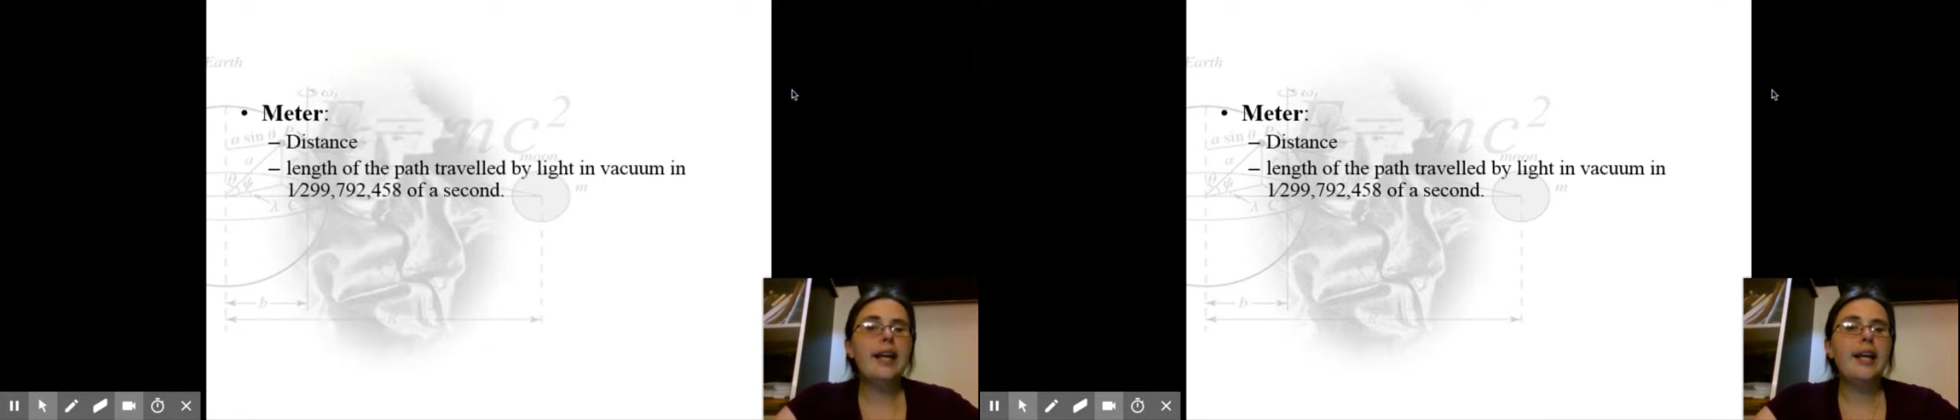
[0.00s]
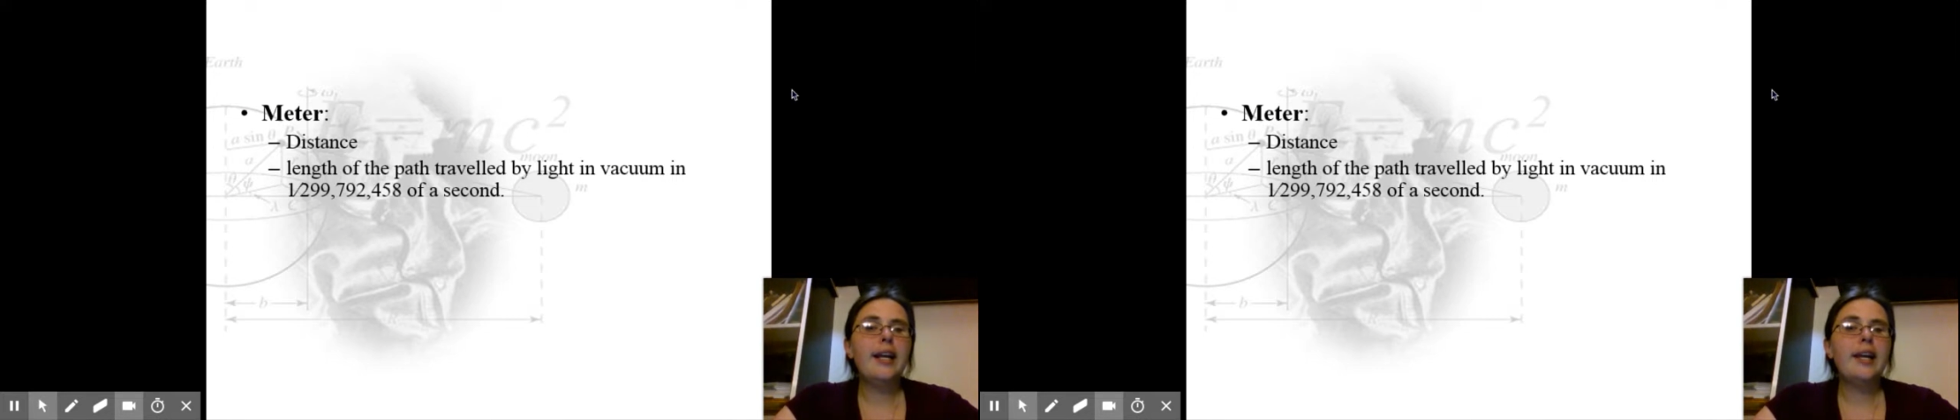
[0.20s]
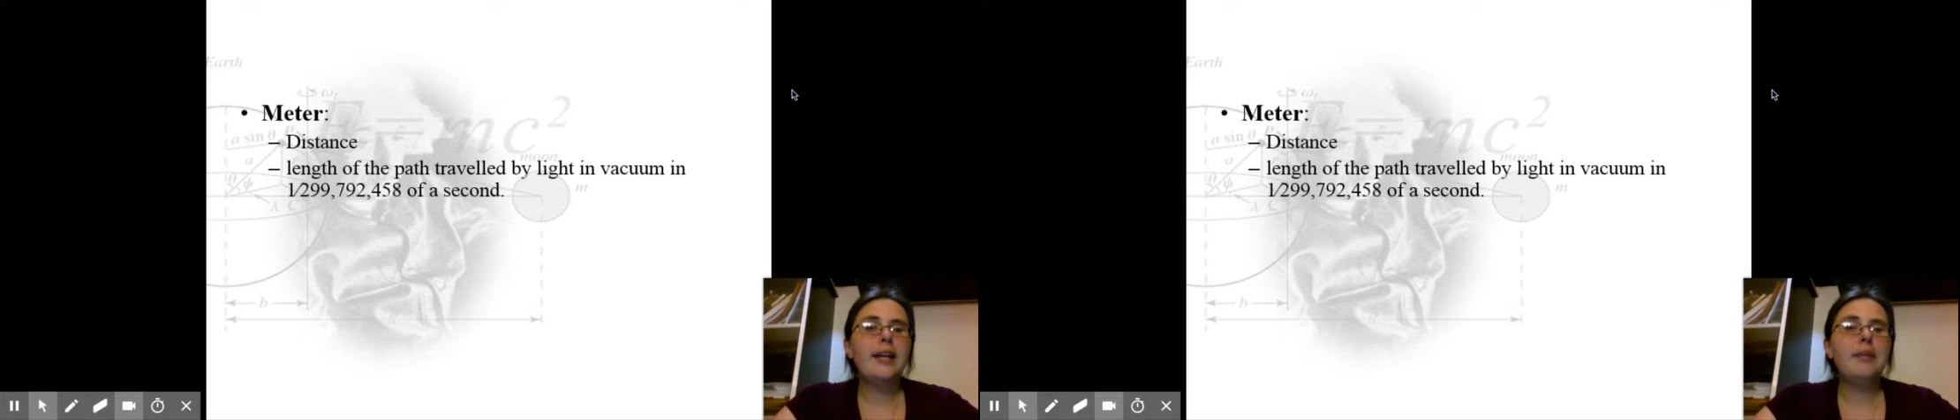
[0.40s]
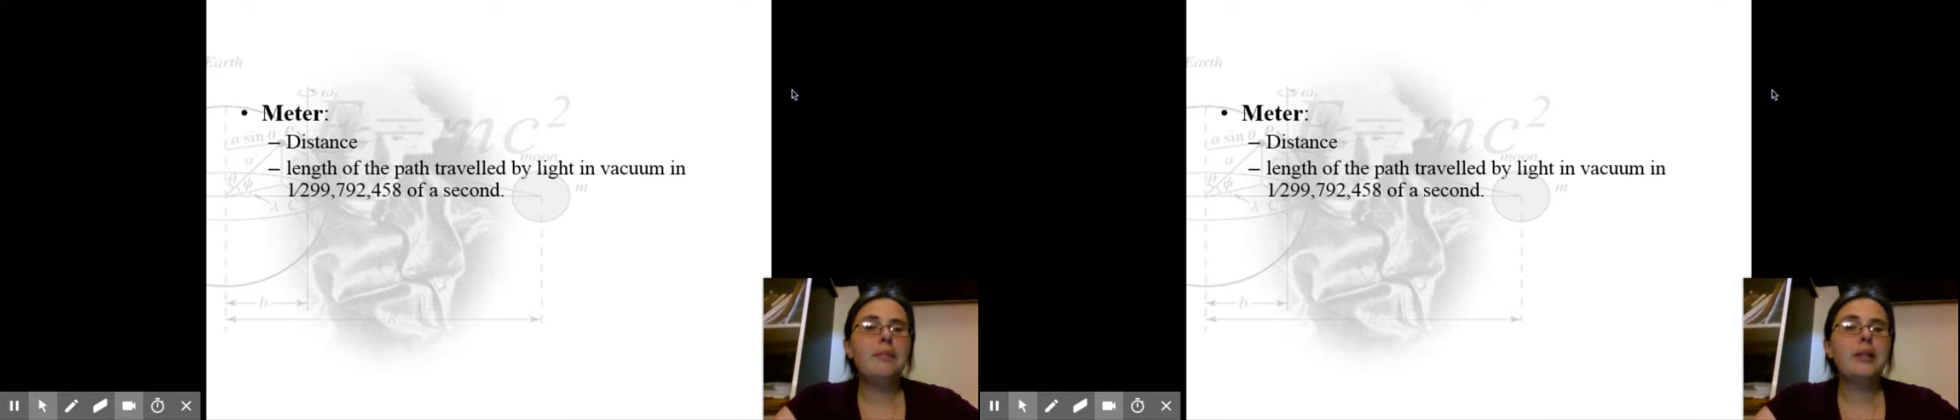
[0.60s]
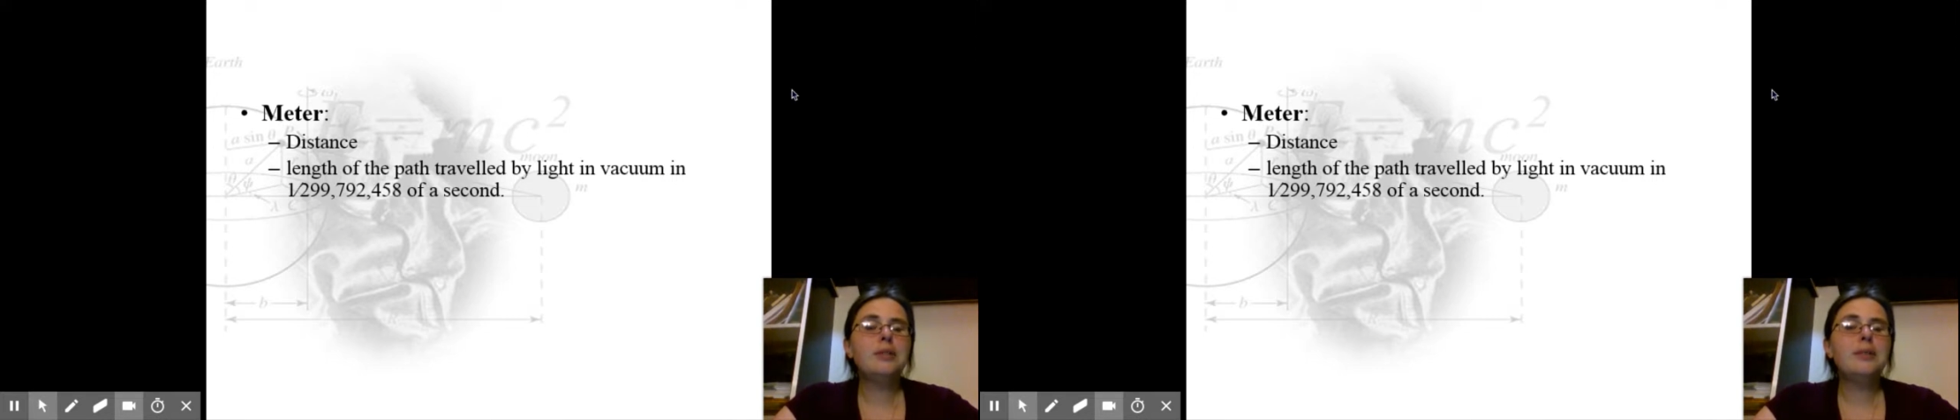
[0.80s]
a
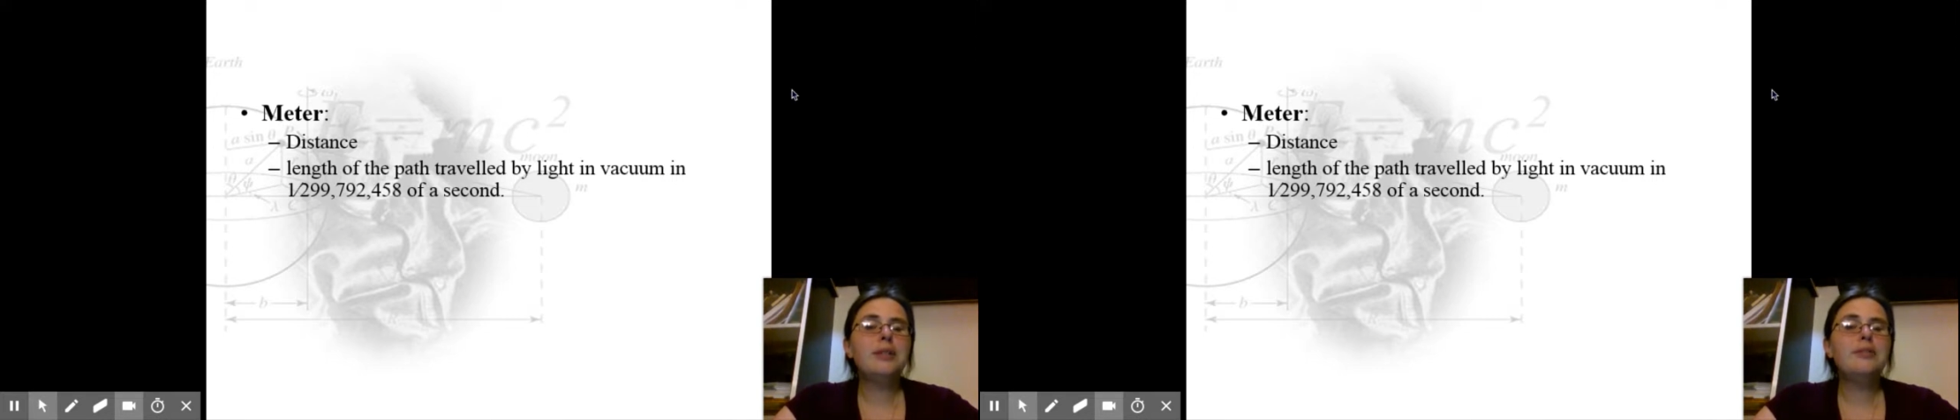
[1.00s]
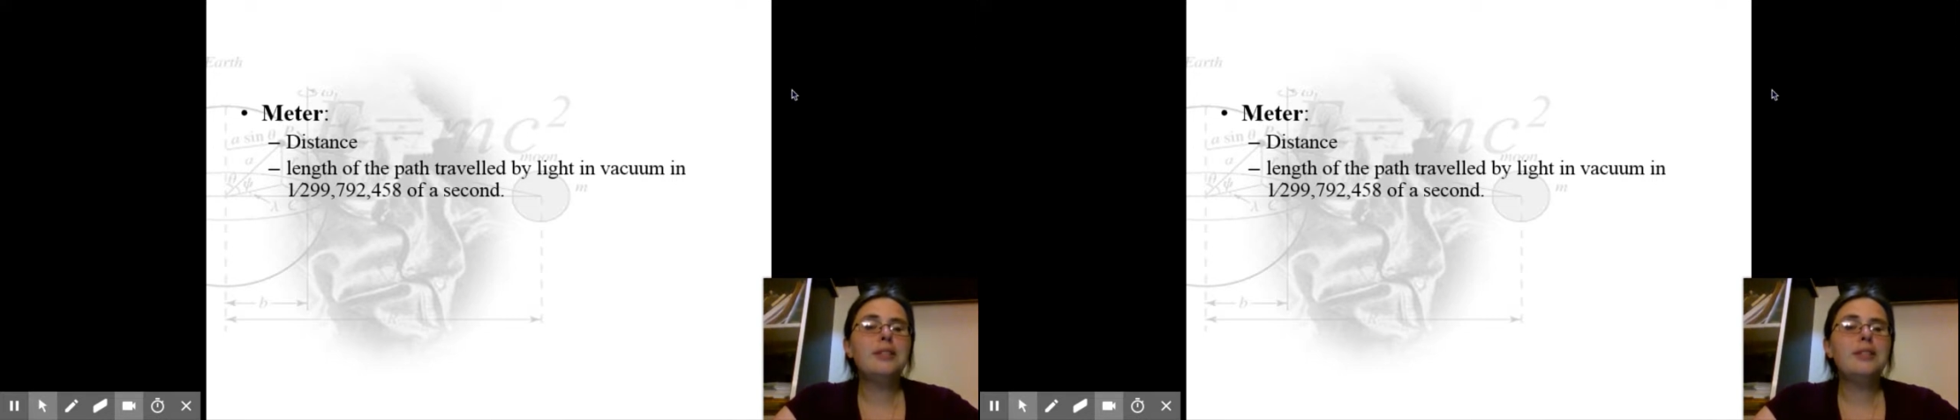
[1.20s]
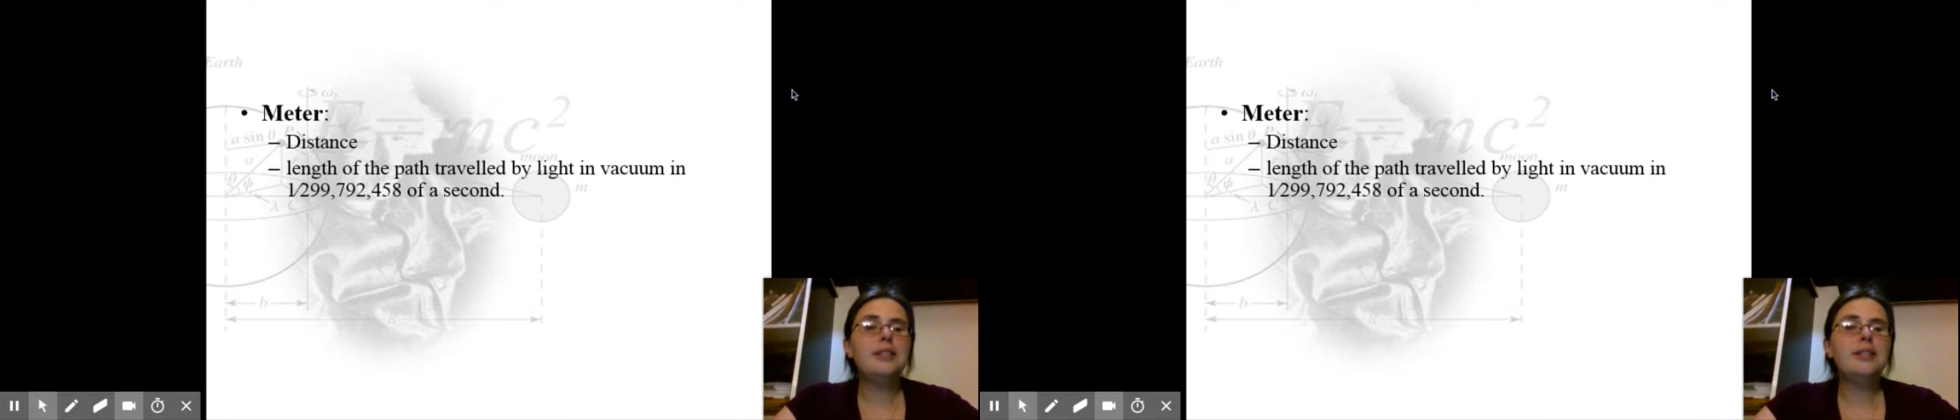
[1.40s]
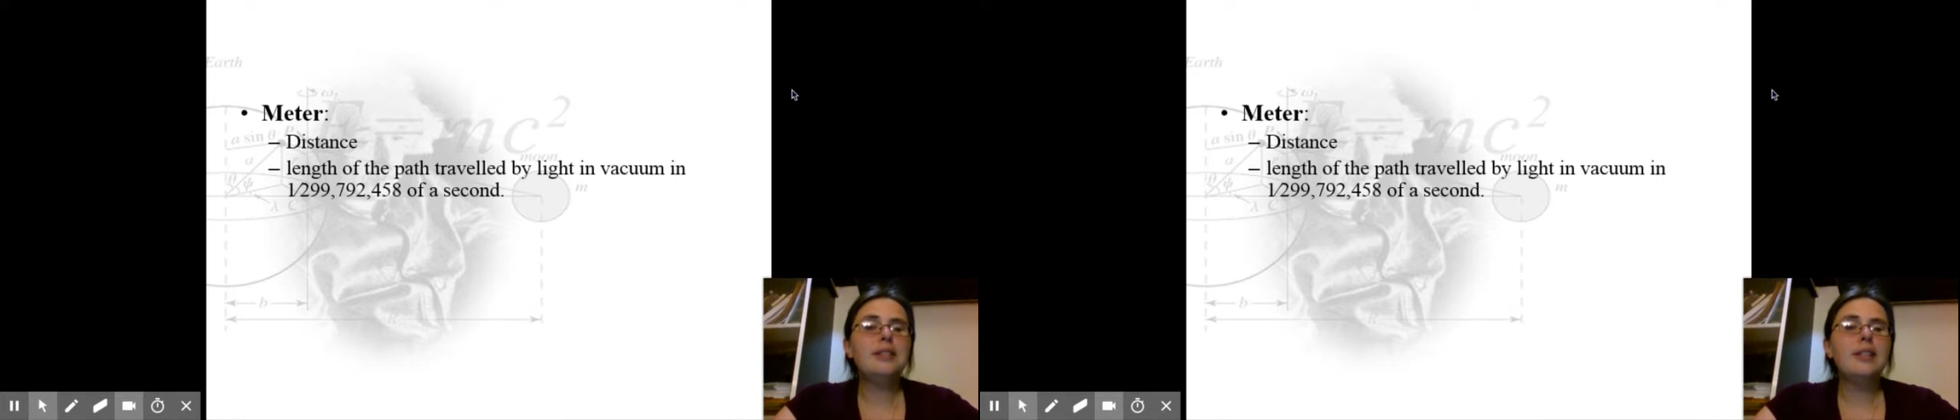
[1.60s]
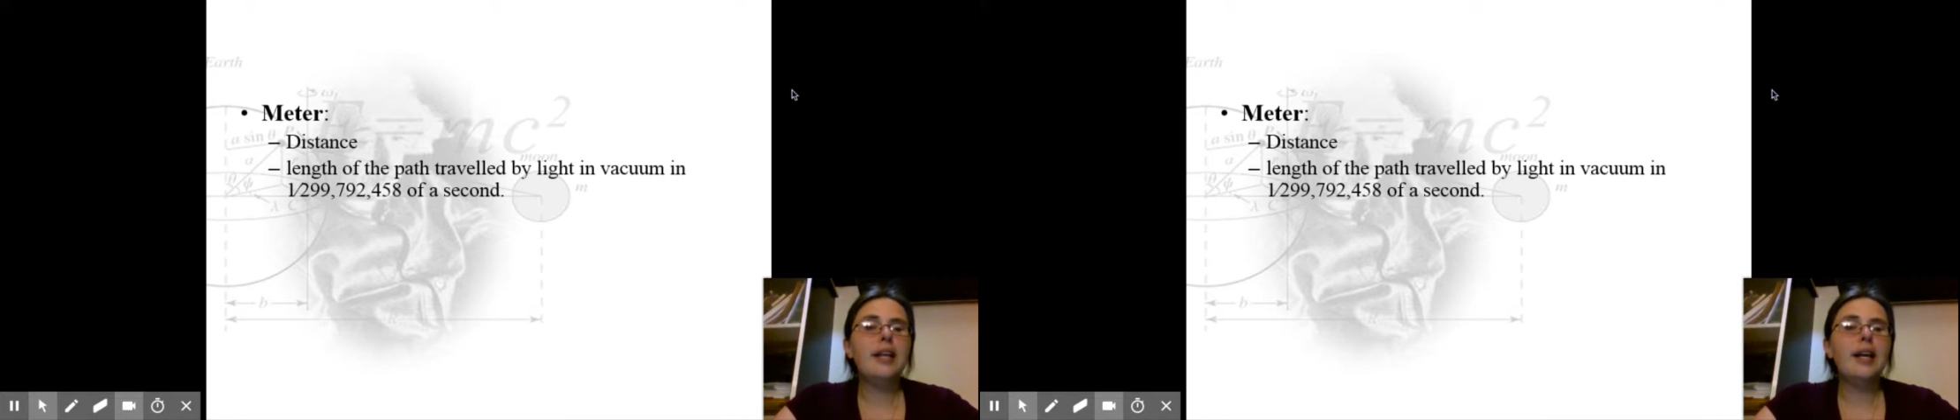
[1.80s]
measurement of distance,